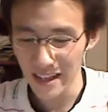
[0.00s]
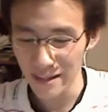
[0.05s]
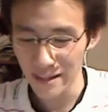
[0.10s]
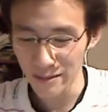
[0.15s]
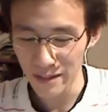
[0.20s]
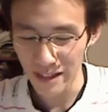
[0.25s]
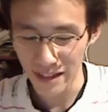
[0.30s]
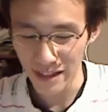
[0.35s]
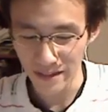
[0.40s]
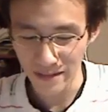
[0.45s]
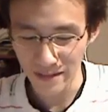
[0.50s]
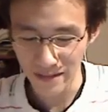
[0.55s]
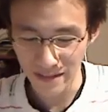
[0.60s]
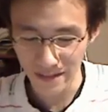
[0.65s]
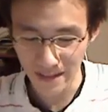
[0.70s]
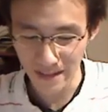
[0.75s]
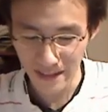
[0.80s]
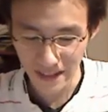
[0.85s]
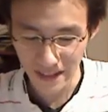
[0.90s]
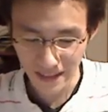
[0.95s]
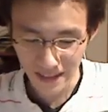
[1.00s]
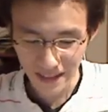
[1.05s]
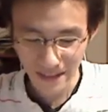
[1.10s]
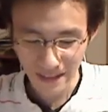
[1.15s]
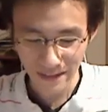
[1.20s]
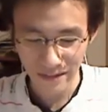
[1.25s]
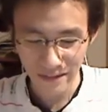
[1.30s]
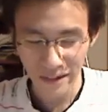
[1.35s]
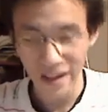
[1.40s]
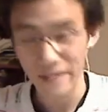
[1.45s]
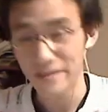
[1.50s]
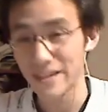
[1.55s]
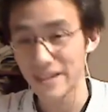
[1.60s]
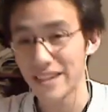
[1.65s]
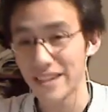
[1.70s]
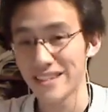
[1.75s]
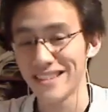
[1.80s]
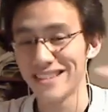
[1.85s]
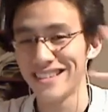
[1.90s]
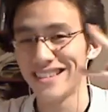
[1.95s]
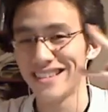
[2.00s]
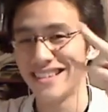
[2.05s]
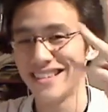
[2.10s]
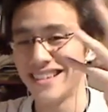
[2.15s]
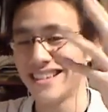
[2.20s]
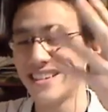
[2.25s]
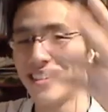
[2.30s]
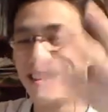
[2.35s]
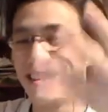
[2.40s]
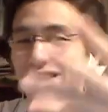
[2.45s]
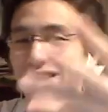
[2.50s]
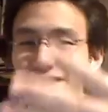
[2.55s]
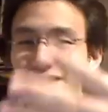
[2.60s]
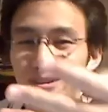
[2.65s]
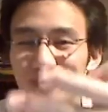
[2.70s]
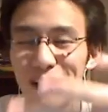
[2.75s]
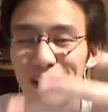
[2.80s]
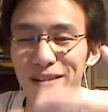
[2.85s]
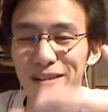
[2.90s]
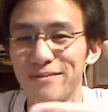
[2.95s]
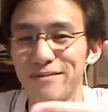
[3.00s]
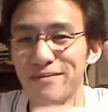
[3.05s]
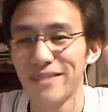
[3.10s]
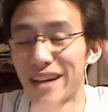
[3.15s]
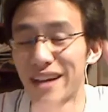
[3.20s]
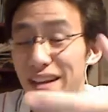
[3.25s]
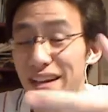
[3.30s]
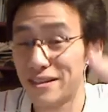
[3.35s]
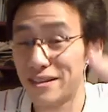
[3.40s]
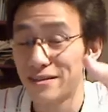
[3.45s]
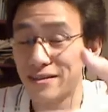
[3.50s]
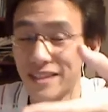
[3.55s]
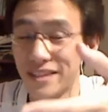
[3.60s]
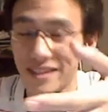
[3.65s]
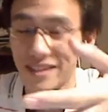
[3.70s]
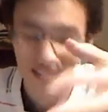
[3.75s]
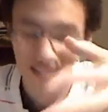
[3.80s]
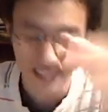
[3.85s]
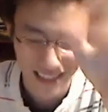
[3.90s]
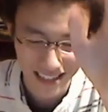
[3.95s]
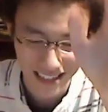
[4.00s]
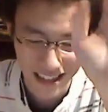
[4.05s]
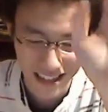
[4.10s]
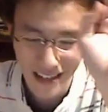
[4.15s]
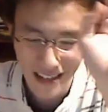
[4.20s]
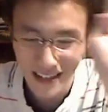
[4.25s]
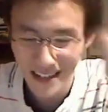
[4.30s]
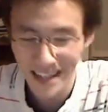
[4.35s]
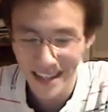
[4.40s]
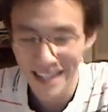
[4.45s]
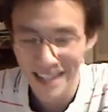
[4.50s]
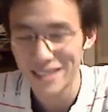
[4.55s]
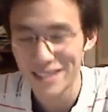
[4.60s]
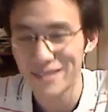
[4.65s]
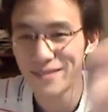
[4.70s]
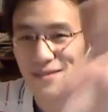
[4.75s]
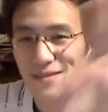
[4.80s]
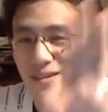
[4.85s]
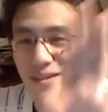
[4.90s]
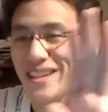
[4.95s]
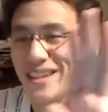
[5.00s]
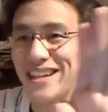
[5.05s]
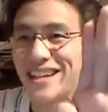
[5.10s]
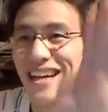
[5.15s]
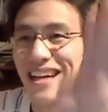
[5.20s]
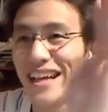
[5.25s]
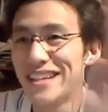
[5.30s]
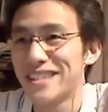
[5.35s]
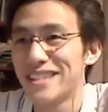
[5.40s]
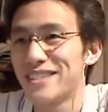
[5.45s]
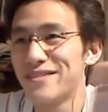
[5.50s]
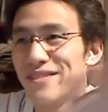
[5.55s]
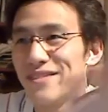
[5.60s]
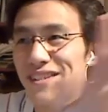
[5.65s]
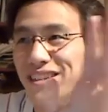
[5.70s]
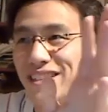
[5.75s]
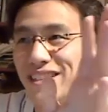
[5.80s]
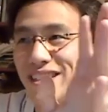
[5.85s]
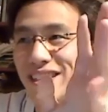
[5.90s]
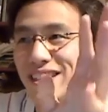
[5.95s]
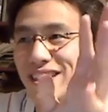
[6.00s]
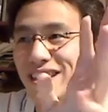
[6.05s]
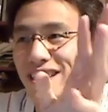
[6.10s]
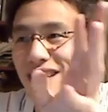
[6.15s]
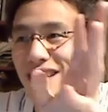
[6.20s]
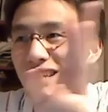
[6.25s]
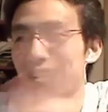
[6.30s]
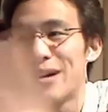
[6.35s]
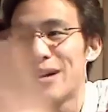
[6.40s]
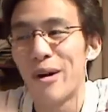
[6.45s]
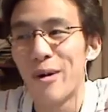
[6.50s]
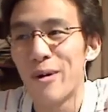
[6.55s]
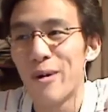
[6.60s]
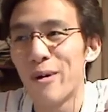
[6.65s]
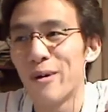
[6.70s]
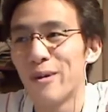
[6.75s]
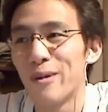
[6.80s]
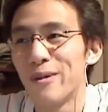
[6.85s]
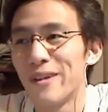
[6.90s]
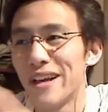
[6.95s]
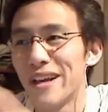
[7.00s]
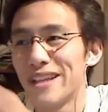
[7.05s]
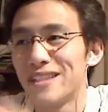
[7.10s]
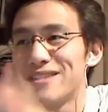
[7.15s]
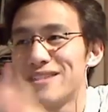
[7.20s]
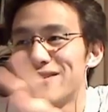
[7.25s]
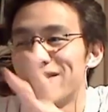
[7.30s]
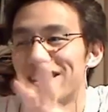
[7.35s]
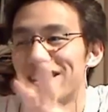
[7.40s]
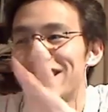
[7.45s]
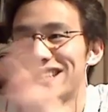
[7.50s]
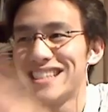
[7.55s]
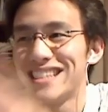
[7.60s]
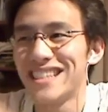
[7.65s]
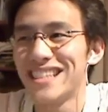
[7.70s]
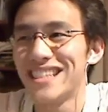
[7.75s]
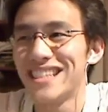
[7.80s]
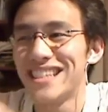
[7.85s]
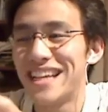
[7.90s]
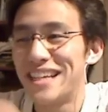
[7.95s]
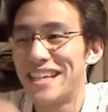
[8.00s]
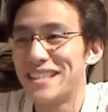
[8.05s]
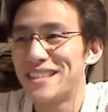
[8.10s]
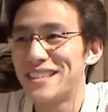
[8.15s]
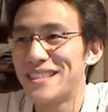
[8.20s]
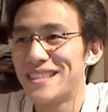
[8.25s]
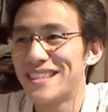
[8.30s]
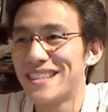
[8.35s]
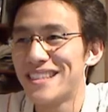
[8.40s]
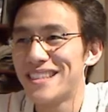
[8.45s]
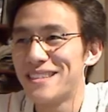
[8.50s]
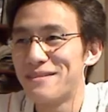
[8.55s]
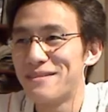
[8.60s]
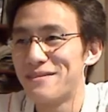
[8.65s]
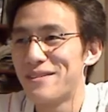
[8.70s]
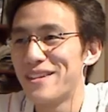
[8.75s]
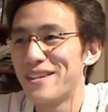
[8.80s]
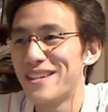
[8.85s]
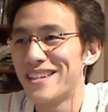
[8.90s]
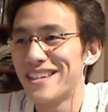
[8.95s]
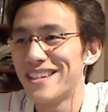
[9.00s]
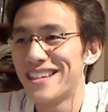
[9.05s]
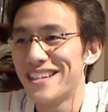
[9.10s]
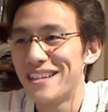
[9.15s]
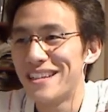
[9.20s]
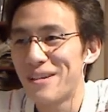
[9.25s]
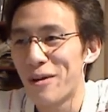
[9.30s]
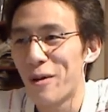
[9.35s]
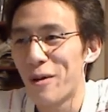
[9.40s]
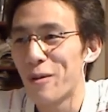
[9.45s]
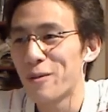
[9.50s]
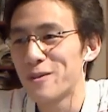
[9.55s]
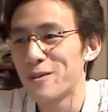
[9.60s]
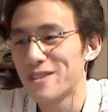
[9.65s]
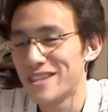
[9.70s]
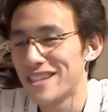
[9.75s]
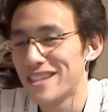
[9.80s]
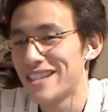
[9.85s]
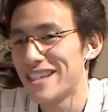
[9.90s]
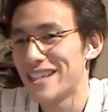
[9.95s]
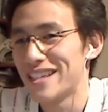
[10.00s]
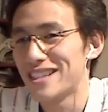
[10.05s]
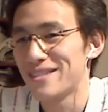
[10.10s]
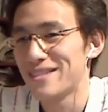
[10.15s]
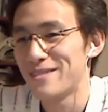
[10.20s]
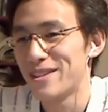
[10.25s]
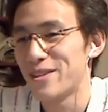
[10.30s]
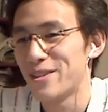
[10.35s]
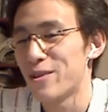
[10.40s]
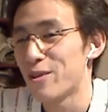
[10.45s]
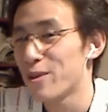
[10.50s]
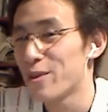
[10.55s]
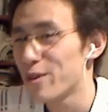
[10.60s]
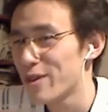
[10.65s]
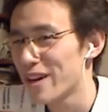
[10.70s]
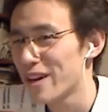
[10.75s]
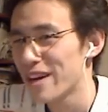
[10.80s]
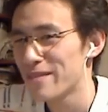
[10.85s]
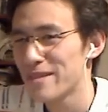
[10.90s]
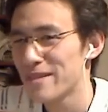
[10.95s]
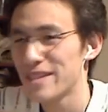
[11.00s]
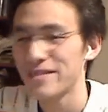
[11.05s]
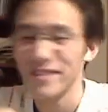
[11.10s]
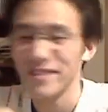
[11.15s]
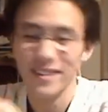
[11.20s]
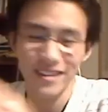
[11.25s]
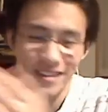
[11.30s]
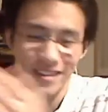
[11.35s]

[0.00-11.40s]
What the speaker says: We have 5 sentences in English, 5 kinds of sentences. SV, SVO, SVC, SVOC, SVOO, I believe.